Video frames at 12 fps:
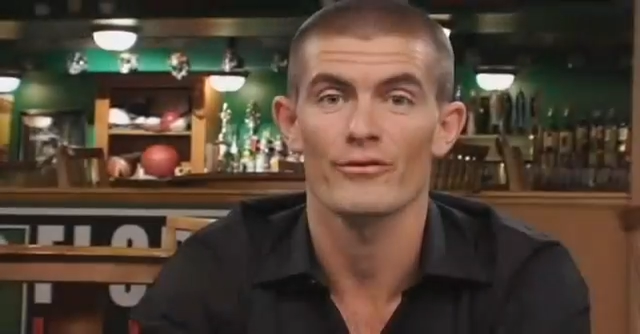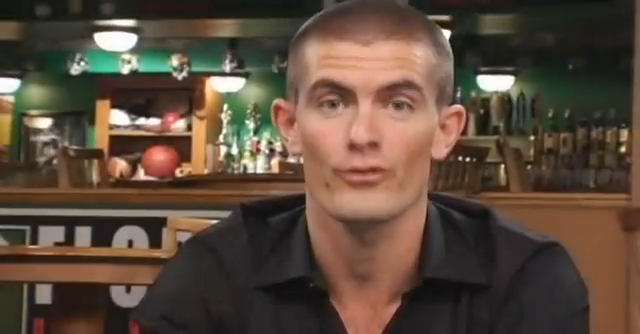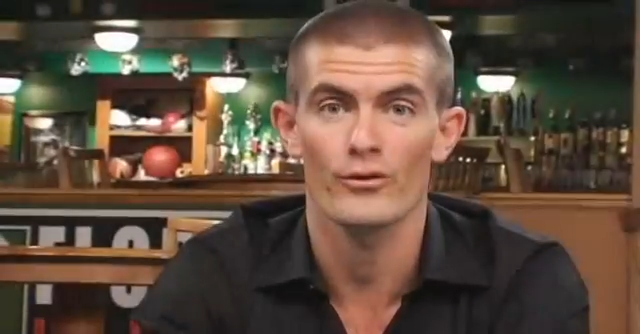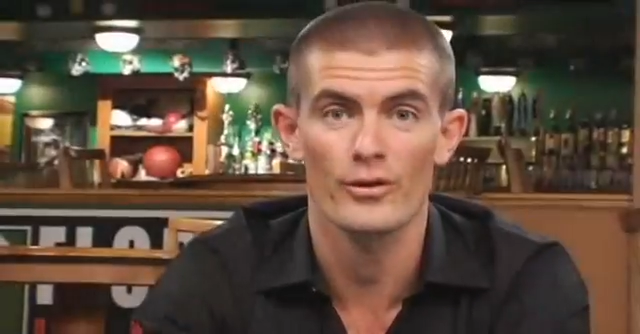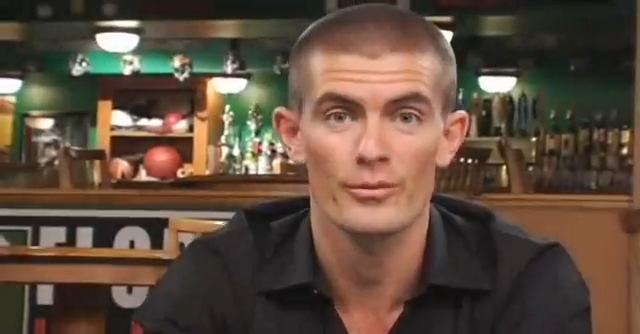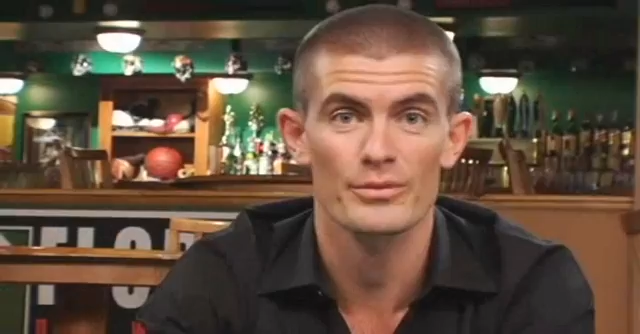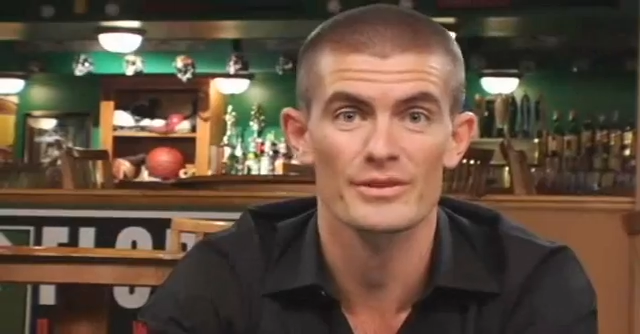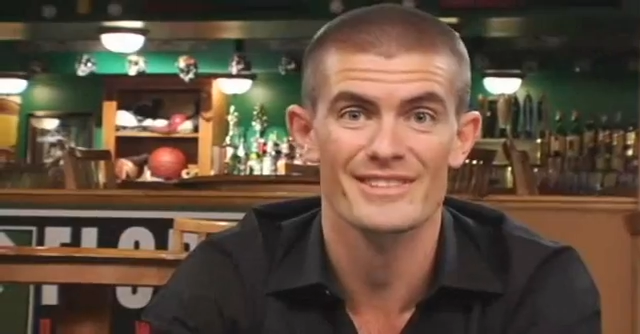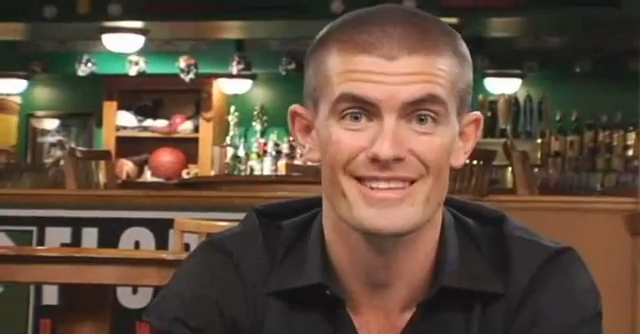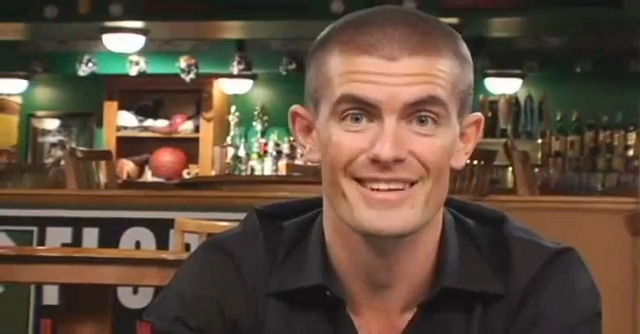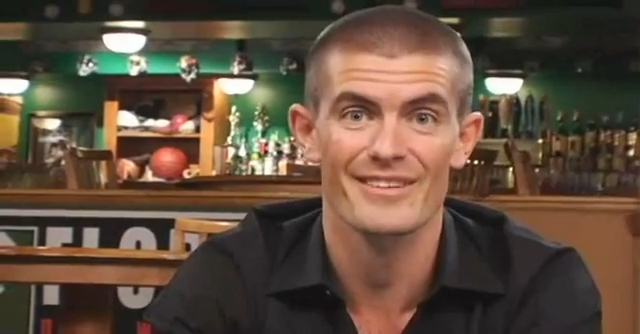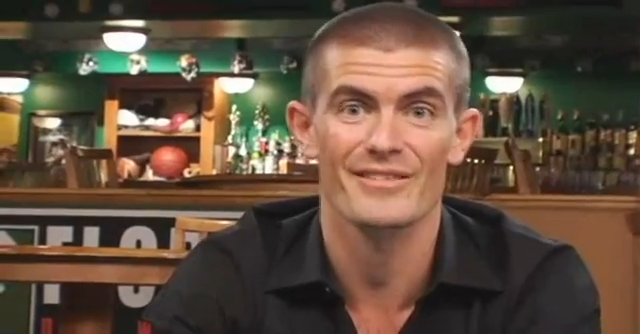
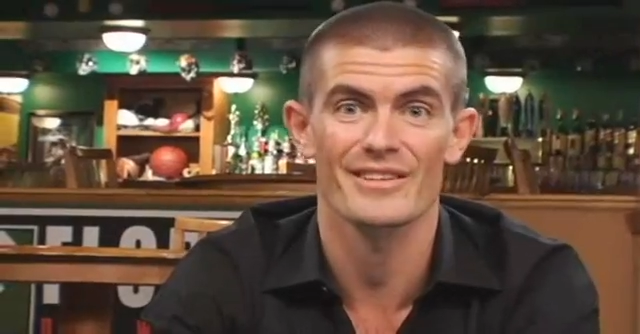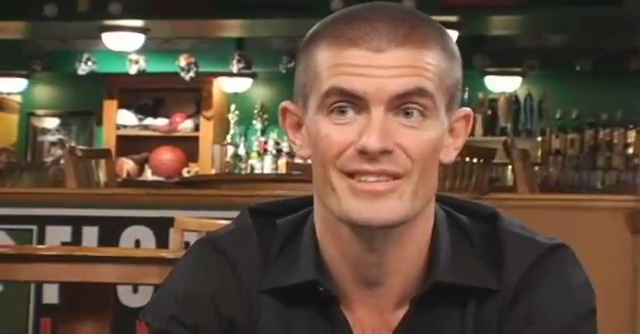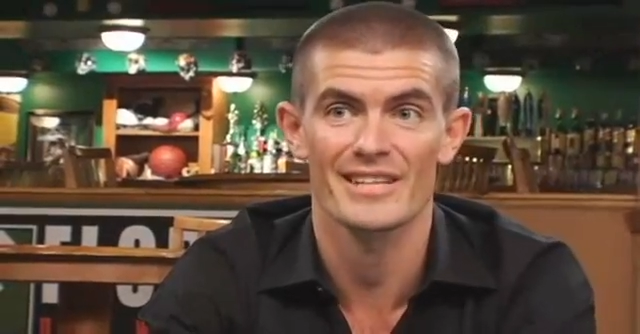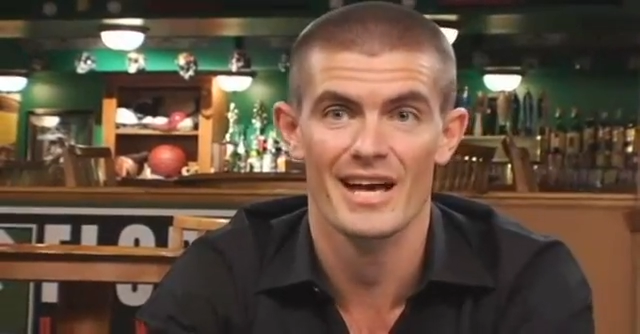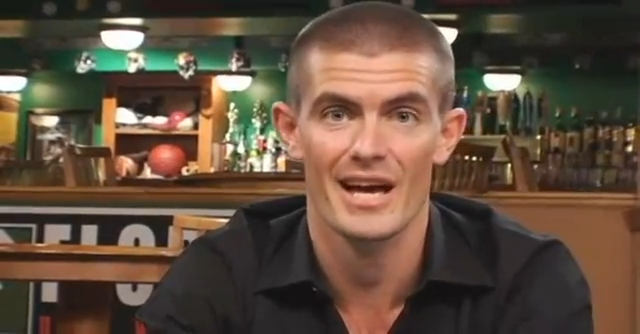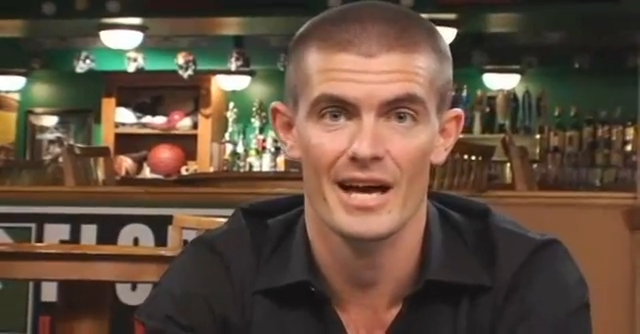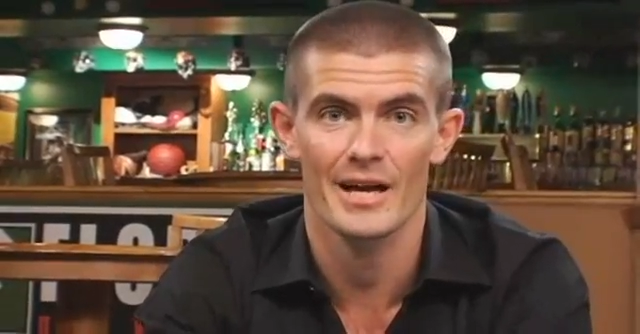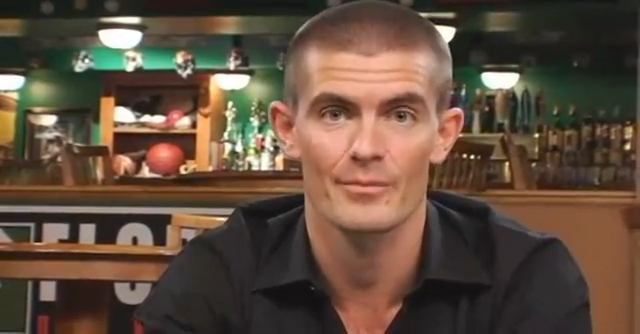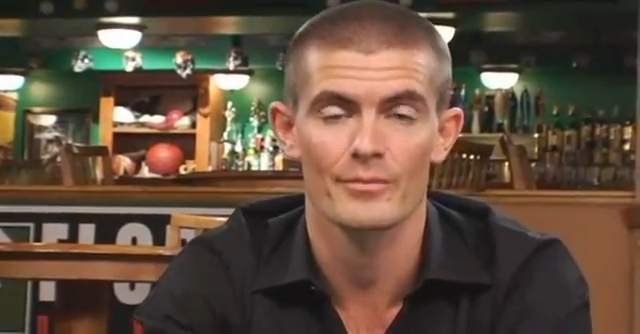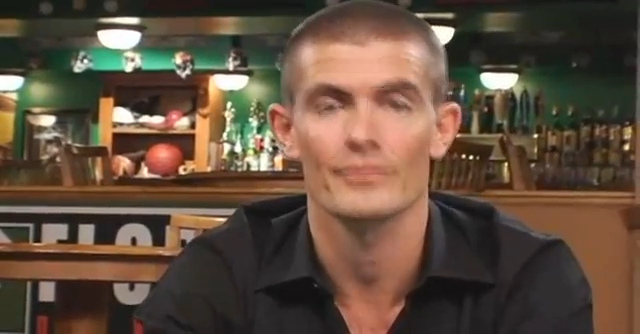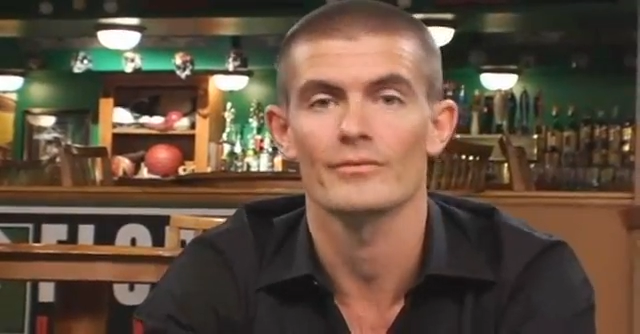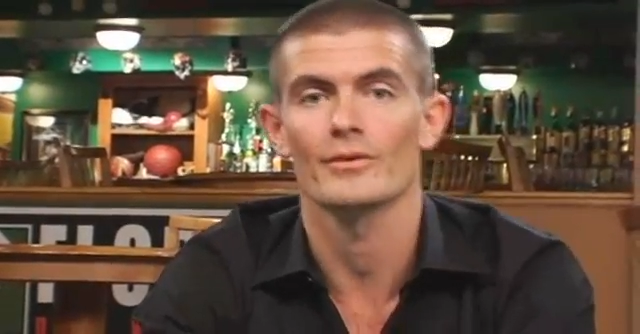40% of the time,
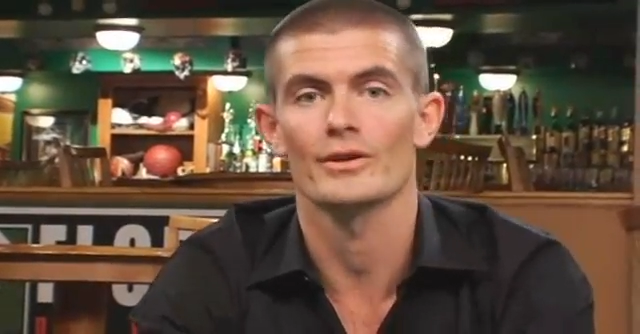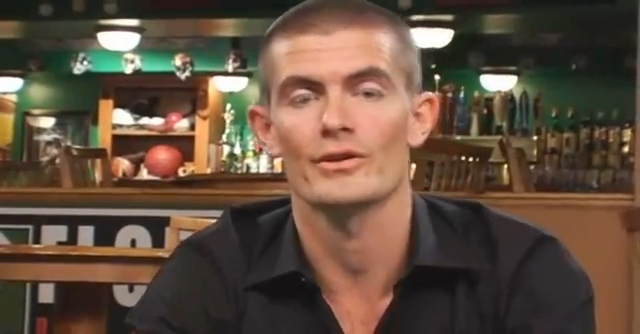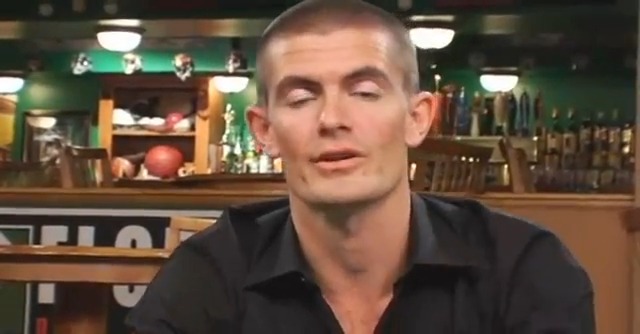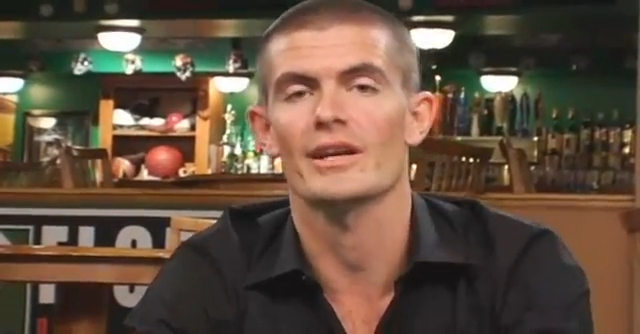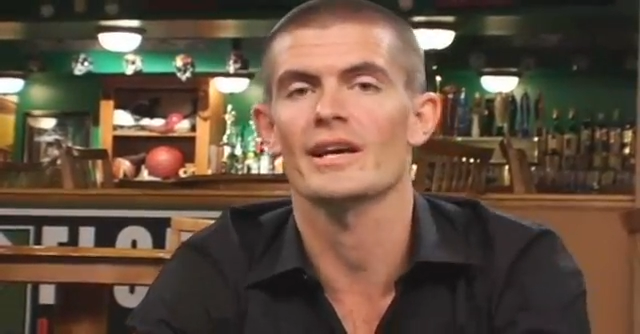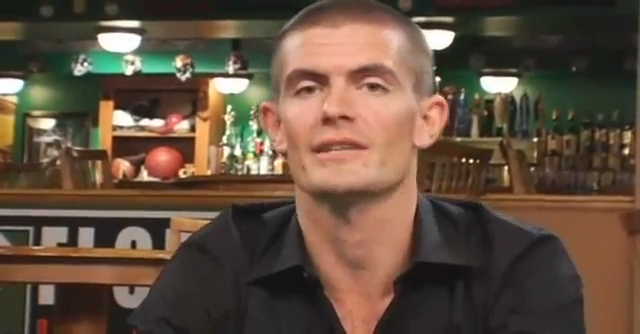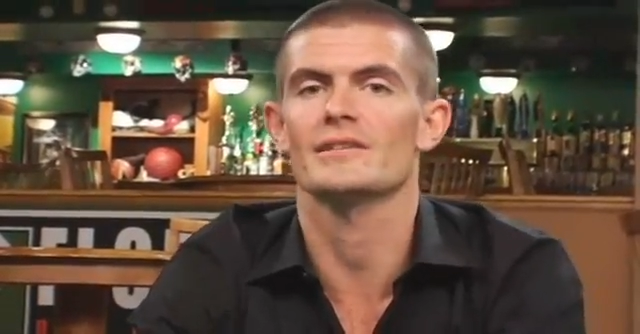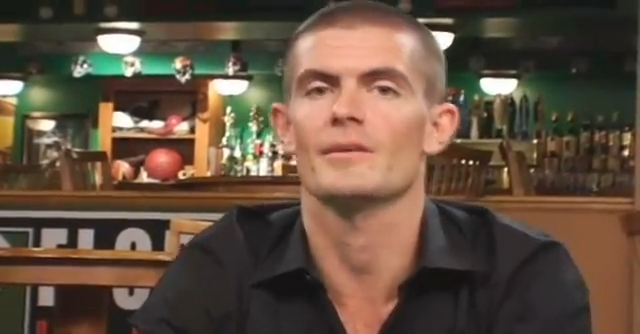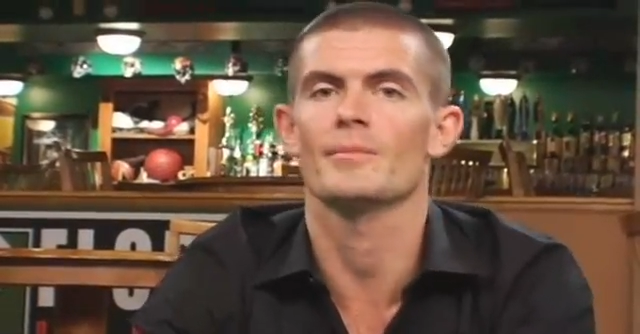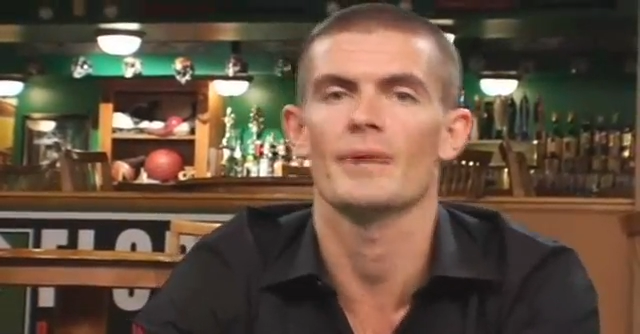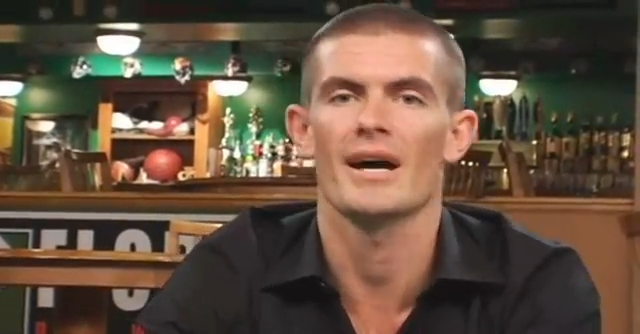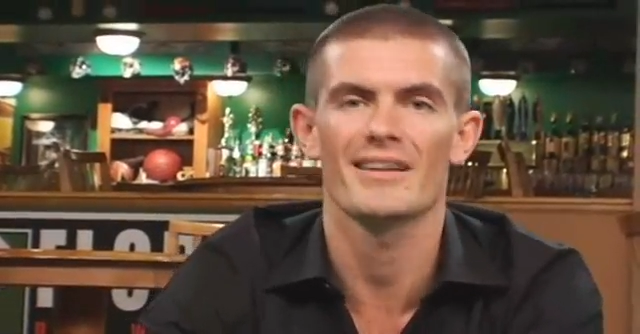when you're in a
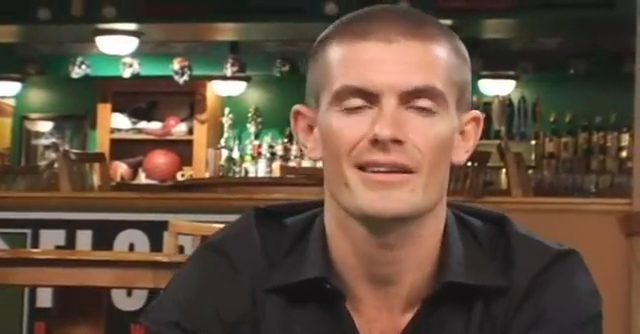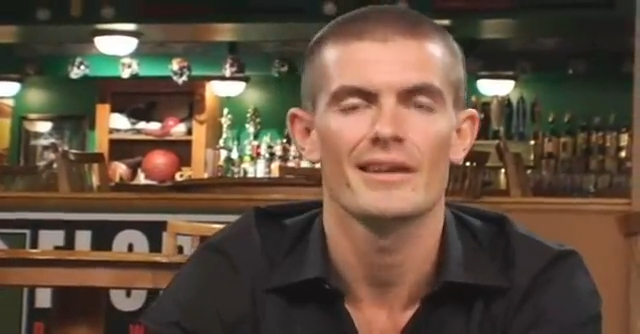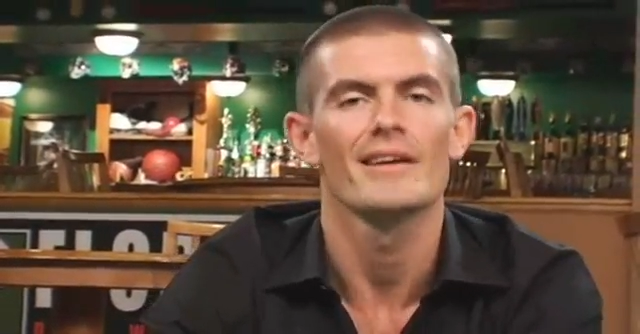heads-up pot,